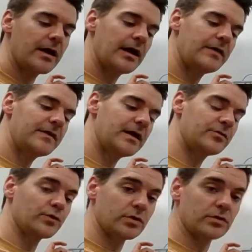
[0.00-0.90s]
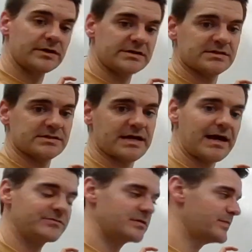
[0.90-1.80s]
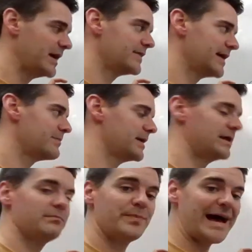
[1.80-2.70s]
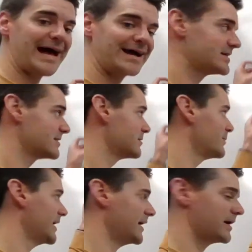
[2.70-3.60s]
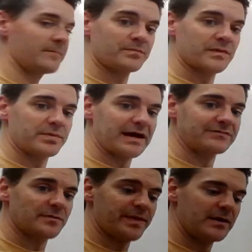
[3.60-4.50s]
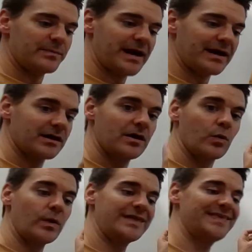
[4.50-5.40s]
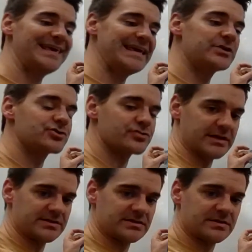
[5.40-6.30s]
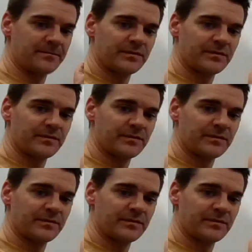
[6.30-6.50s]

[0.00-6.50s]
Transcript: and then the rule is that I have to pay that money back to the bank, but I have to pay it back with interest.